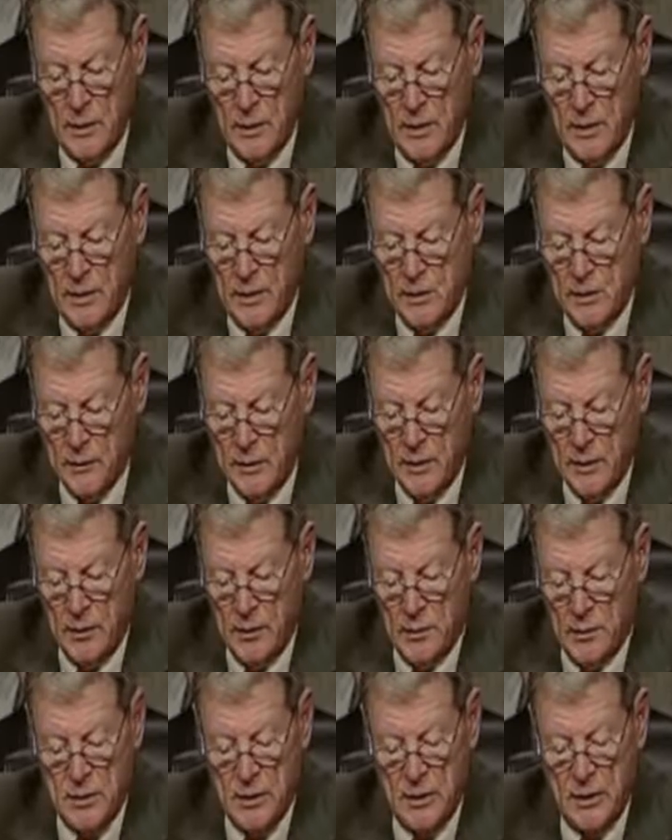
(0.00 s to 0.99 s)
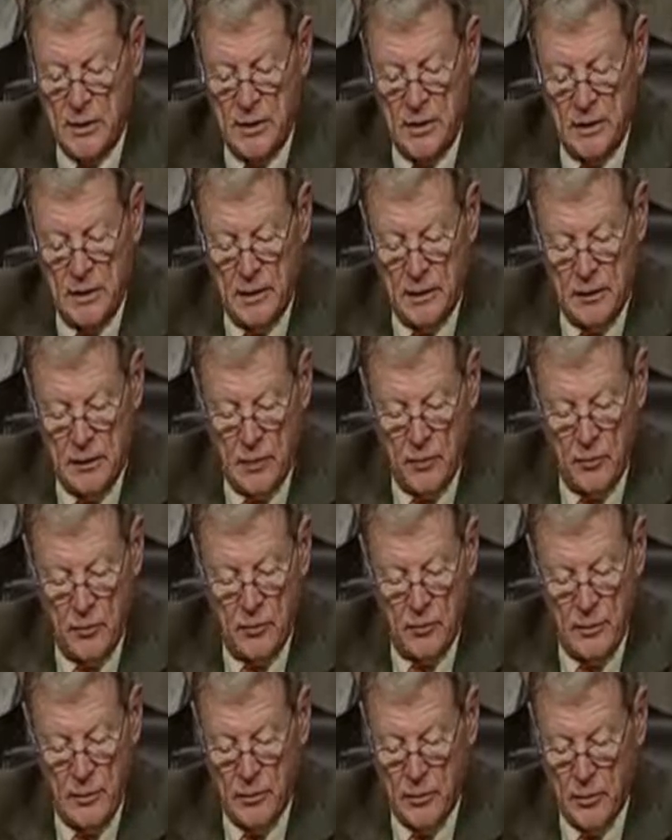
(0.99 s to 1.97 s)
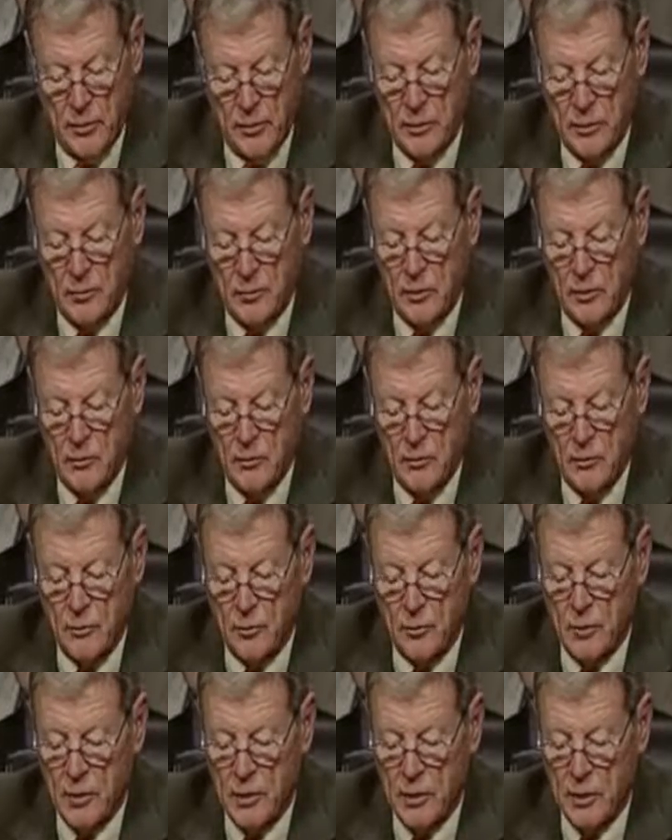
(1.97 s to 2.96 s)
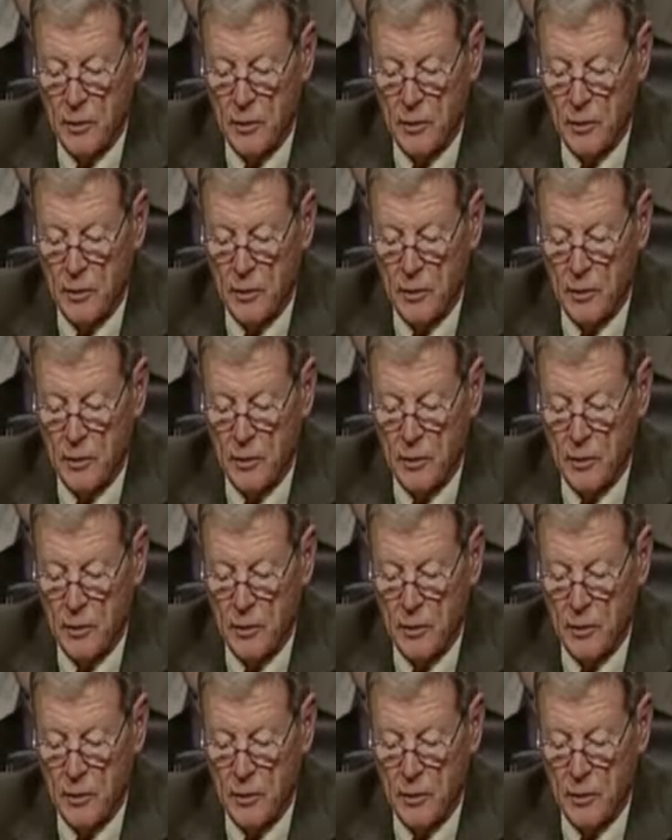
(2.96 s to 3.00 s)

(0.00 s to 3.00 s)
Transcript: It's my understanding, and I remember, and I'm going to read a